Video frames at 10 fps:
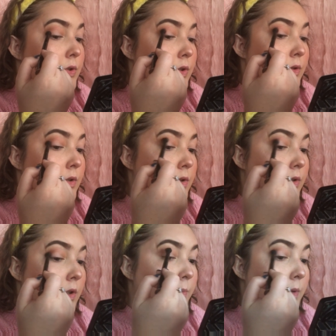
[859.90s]
So let's
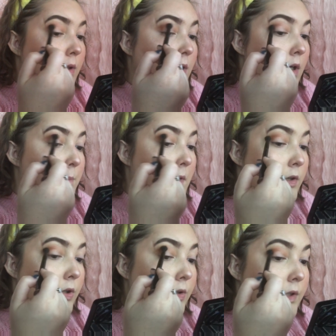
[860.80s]
start building up our
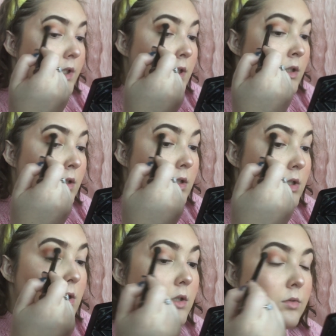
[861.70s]
crease
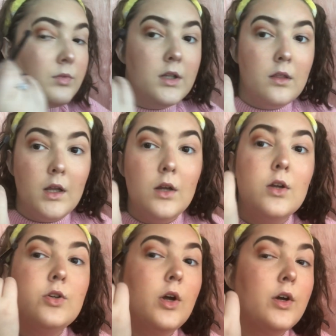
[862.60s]
with the
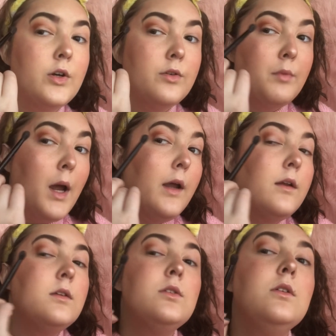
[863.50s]
darker red.
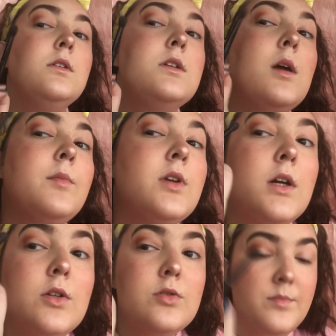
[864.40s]
So you can see I'm
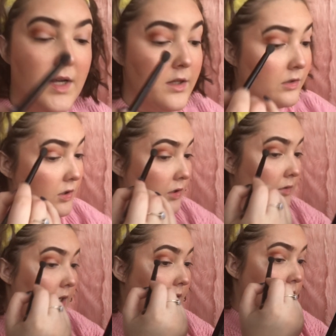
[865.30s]
starting to apply the
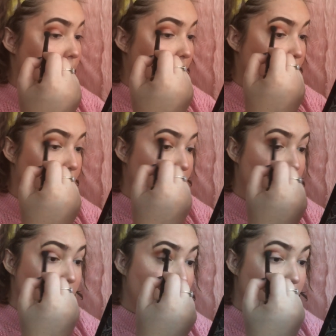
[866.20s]
darker red into my
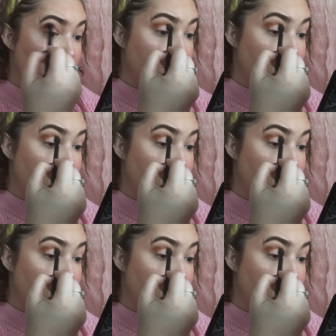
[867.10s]
crease.